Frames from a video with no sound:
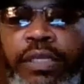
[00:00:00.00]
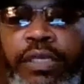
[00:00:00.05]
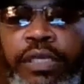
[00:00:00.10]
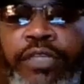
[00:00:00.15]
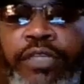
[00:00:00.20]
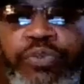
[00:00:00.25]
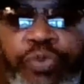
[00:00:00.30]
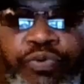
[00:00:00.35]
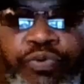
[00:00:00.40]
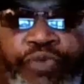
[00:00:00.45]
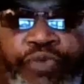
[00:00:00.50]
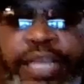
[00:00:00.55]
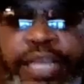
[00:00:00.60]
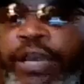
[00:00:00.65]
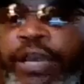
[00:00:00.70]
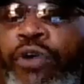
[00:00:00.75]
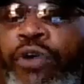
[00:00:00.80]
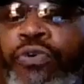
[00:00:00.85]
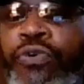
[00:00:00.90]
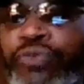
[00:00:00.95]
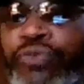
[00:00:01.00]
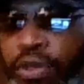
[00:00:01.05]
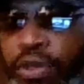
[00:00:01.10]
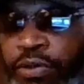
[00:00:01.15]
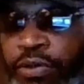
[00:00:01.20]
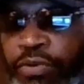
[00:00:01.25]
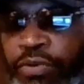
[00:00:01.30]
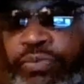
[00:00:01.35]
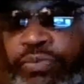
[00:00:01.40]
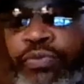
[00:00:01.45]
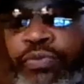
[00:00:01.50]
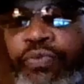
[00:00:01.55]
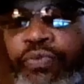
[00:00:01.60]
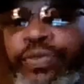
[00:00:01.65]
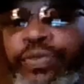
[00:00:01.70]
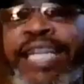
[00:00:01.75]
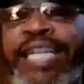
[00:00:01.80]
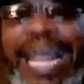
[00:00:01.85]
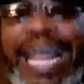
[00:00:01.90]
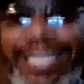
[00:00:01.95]
Here's what really goes on
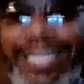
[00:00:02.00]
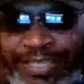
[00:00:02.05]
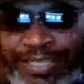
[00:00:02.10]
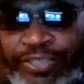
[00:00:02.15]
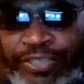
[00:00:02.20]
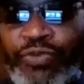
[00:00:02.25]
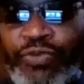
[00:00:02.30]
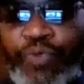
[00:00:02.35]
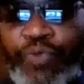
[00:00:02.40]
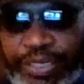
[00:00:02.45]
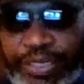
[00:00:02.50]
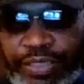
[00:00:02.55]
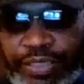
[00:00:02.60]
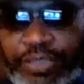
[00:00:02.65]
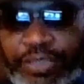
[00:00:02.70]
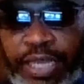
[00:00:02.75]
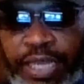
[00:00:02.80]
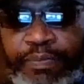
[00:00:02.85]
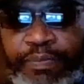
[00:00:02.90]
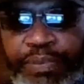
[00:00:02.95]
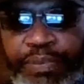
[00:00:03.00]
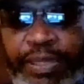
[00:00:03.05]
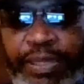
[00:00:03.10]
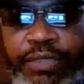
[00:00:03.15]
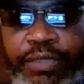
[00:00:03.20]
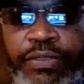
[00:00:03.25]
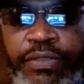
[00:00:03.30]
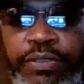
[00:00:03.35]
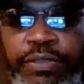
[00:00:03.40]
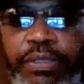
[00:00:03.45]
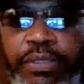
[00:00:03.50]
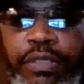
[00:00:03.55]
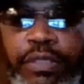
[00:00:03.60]
when that situation takes place.